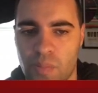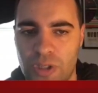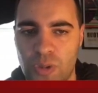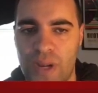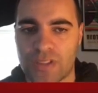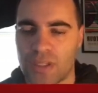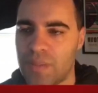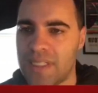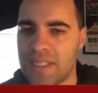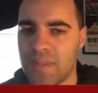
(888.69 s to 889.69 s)
we do have
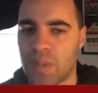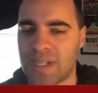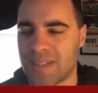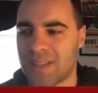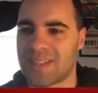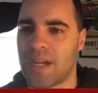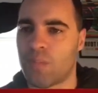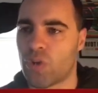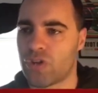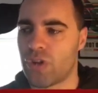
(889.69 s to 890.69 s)
Stubby D, but it's in the
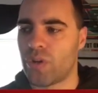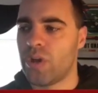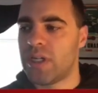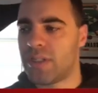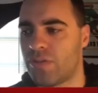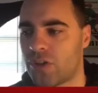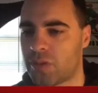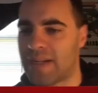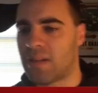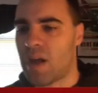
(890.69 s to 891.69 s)
sideboard. So, if you're
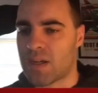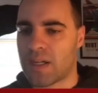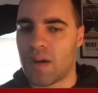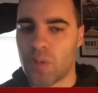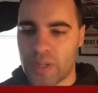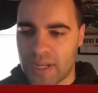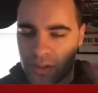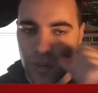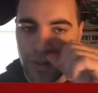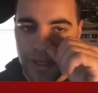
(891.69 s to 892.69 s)
expecting a lot of combo decks,
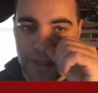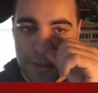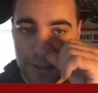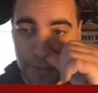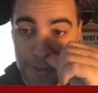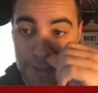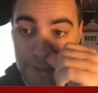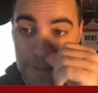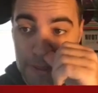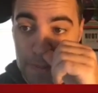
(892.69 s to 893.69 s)
you'll bring in Stubby
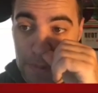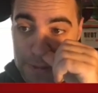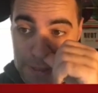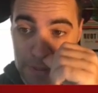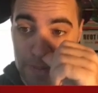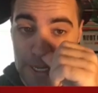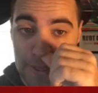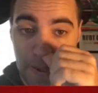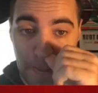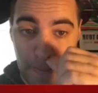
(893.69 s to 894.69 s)
D, but it's not in the main
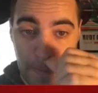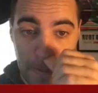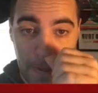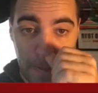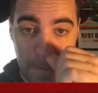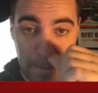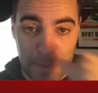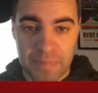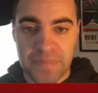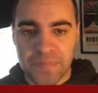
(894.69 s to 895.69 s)
deck.
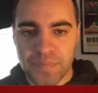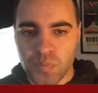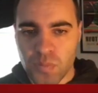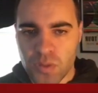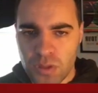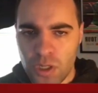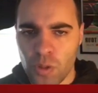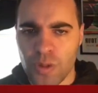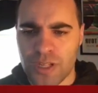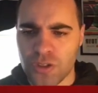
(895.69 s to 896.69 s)

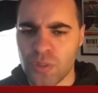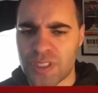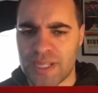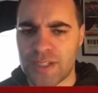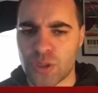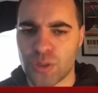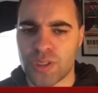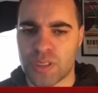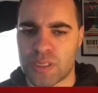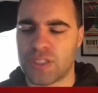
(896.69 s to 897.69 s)
We got 2 Besejus. This
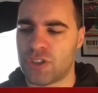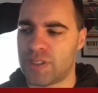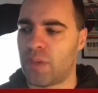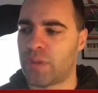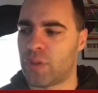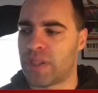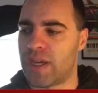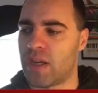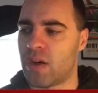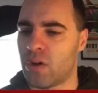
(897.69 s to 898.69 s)
is going to just help you with
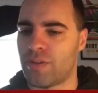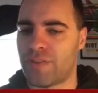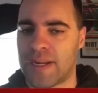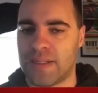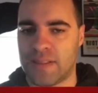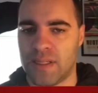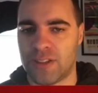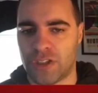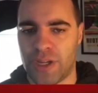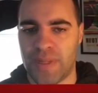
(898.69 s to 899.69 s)
that artifact
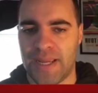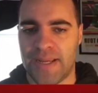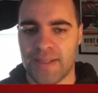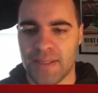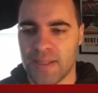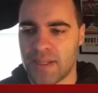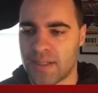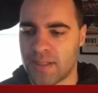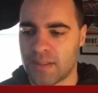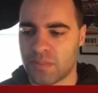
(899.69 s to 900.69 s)
enchantment hate.
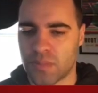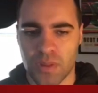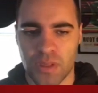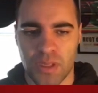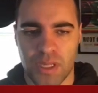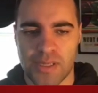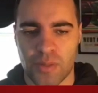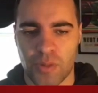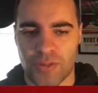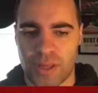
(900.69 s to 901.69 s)
And
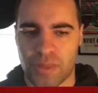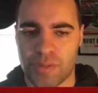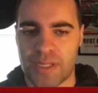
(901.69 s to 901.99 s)
then we've got 3